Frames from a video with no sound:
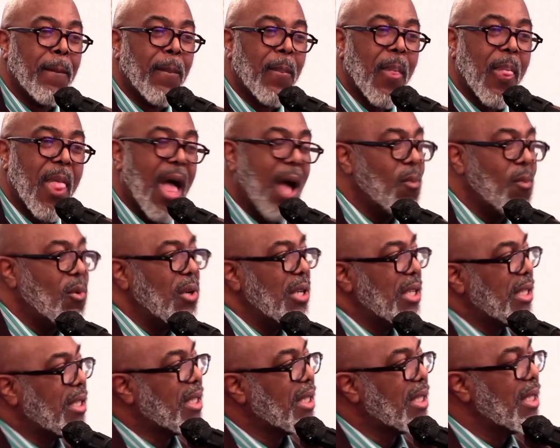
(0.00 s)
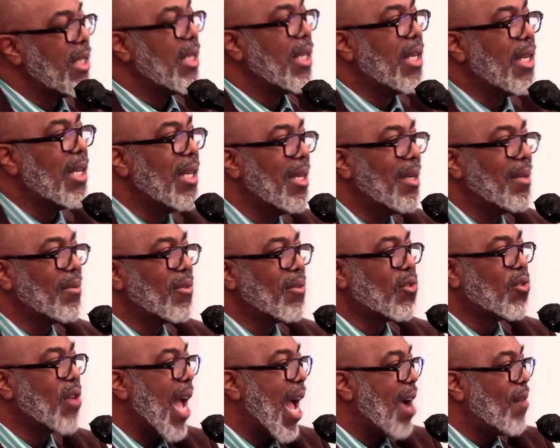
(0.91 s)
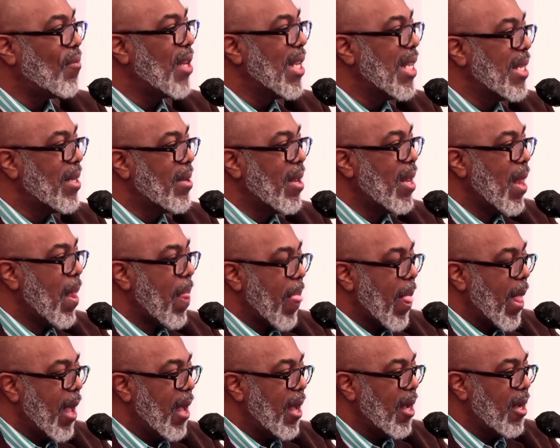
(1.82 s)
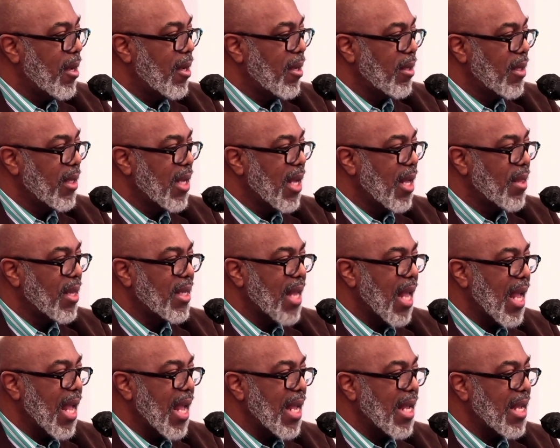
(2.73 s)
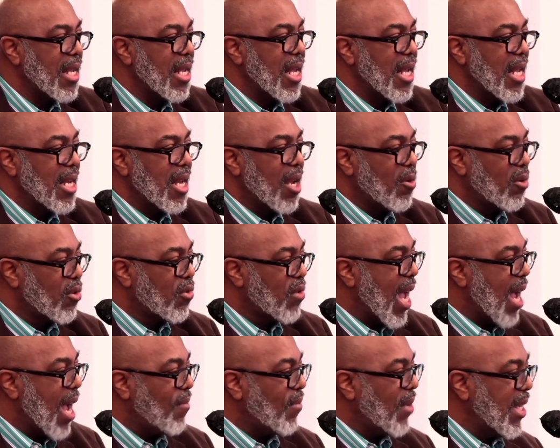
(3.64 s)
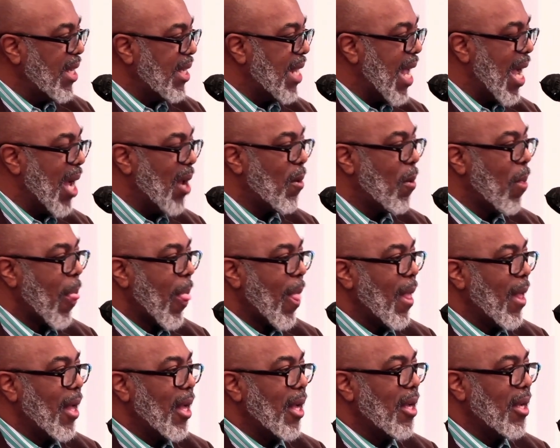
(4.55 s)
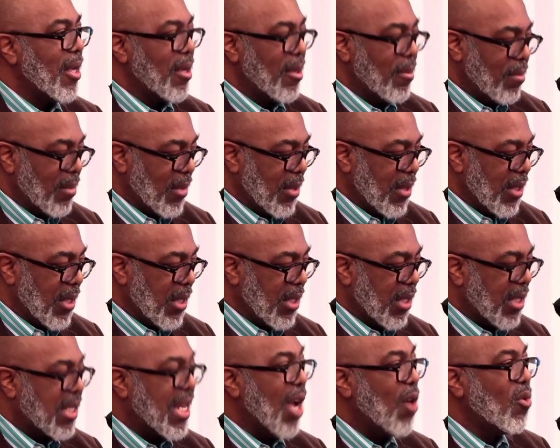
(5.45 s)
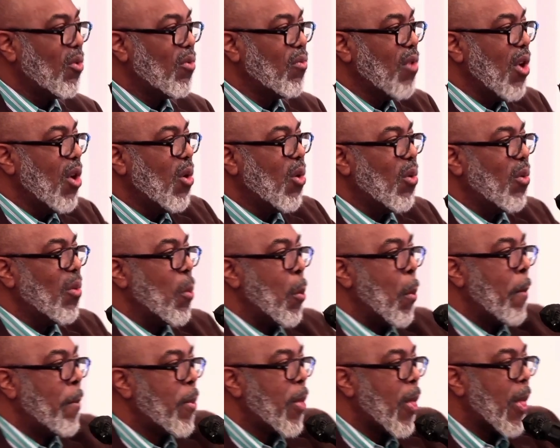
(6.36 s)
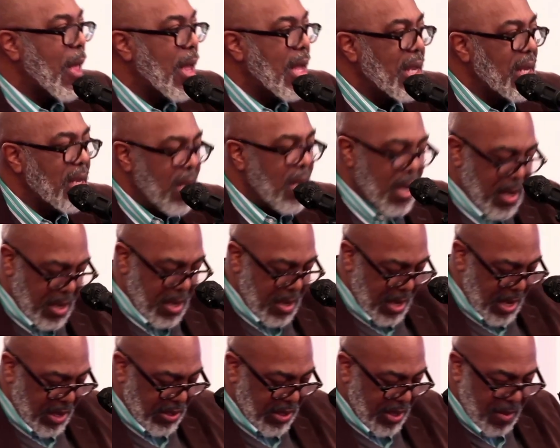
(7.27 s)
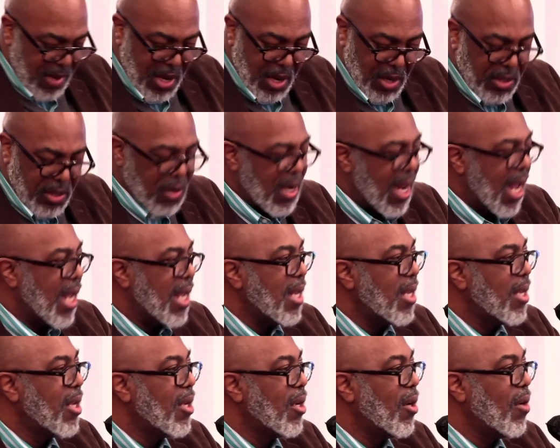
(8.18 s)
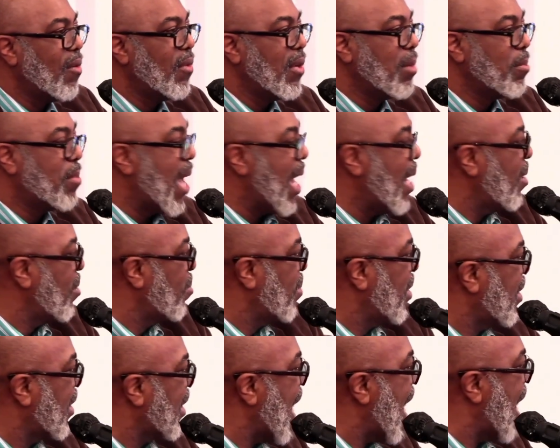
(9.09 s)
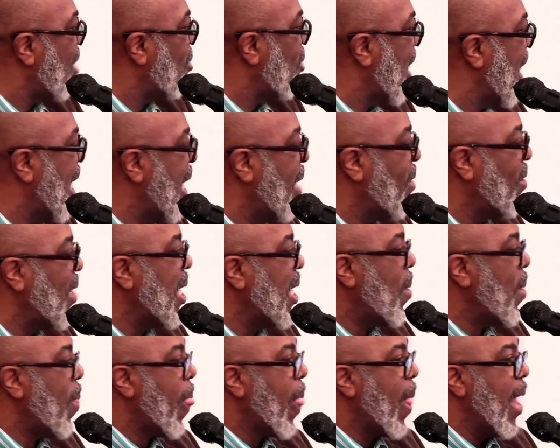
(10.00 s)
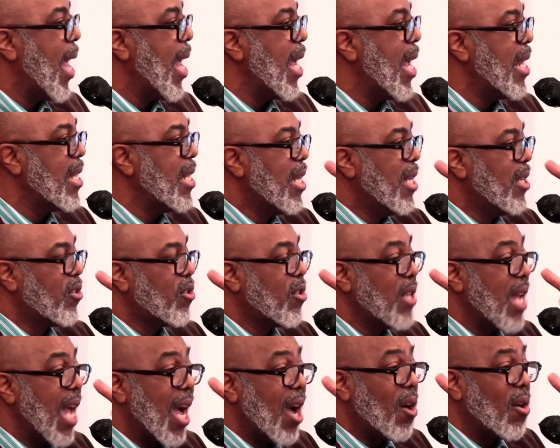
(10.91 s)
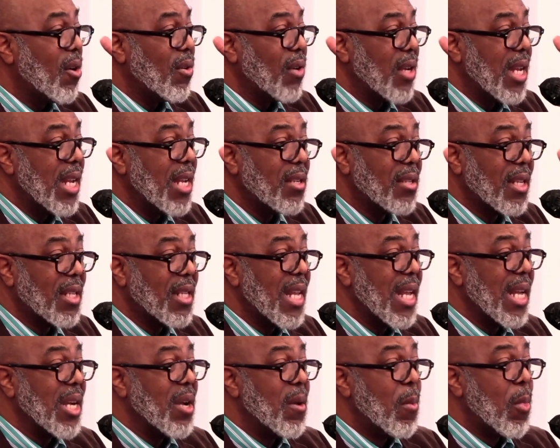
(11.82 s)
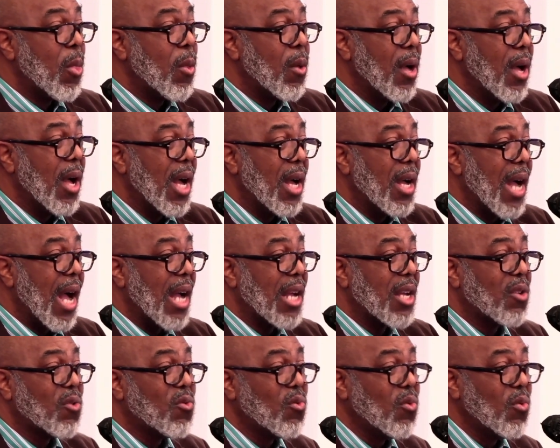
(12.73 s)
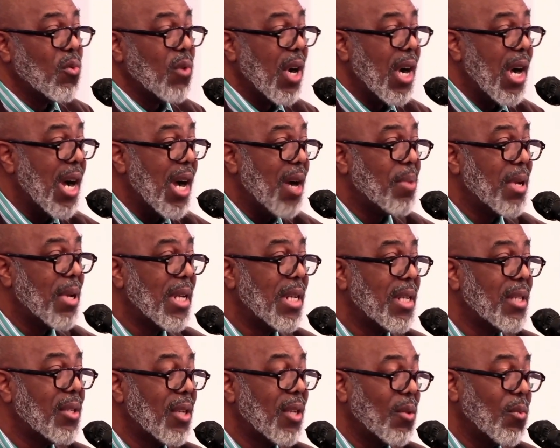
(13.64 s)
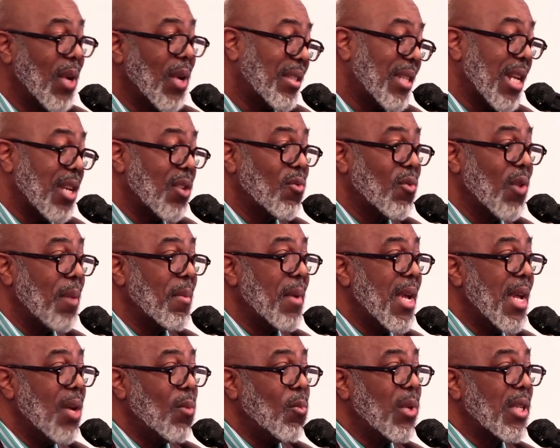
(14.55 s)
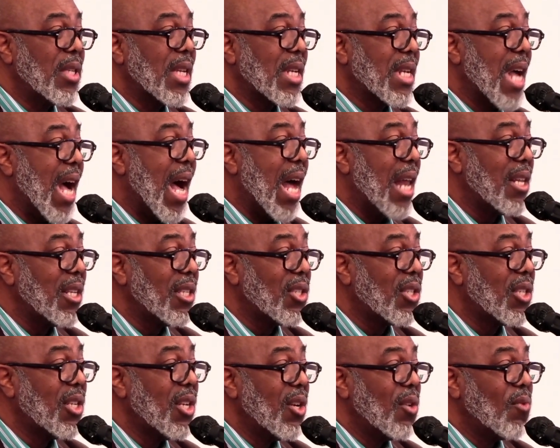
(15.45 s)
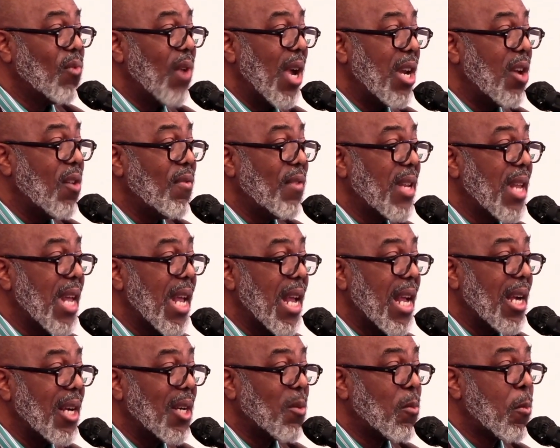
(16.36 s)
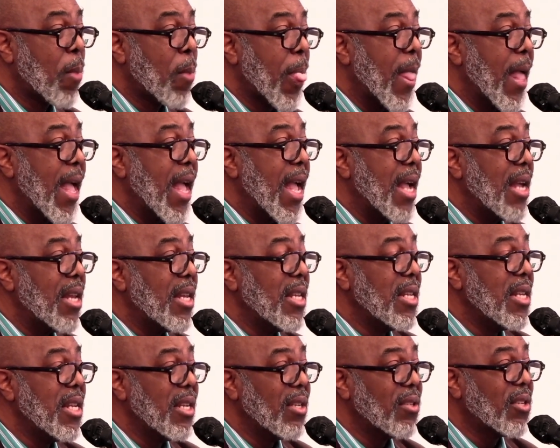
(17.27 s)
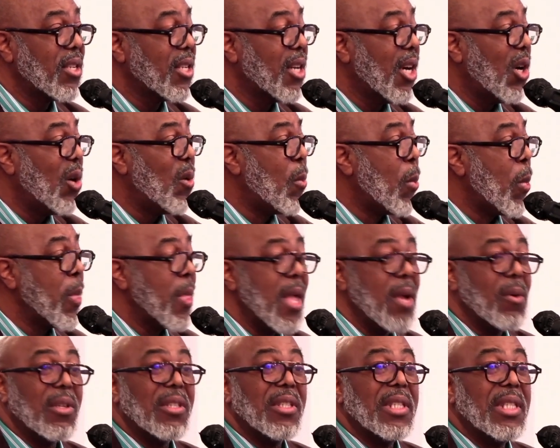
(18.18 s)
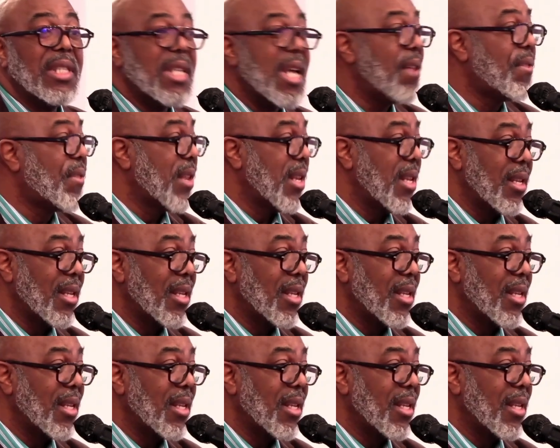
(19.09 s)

I was uh, traveling uh, the other day, and I was traveling down um, Stelton Road, and, and, and some of y'all know that over in Pat, the Piscataway area. And so now here's the thing. Uh, I grew up, well, I say grew up, went to college right over there. And years ago, there was nothing.